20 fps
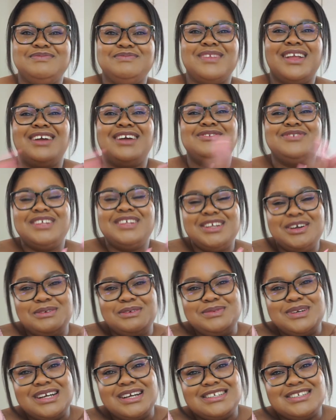I really
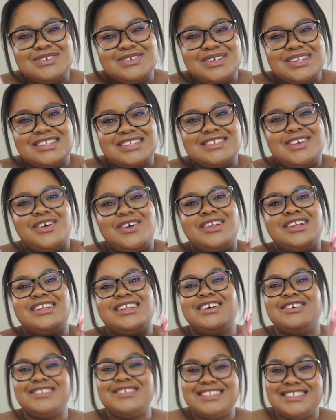hope you guys enjoyed this haul, and
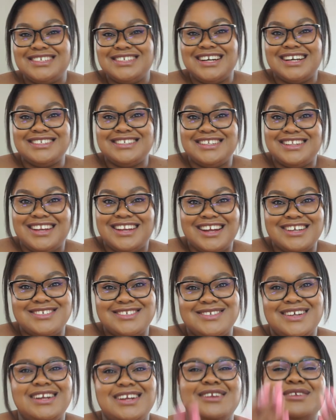I'll see you guys in the next
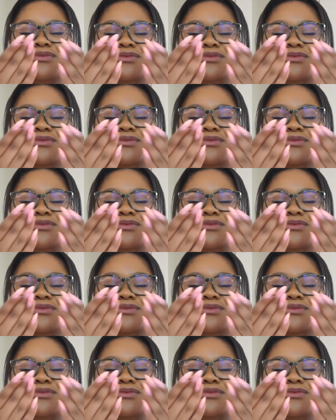one.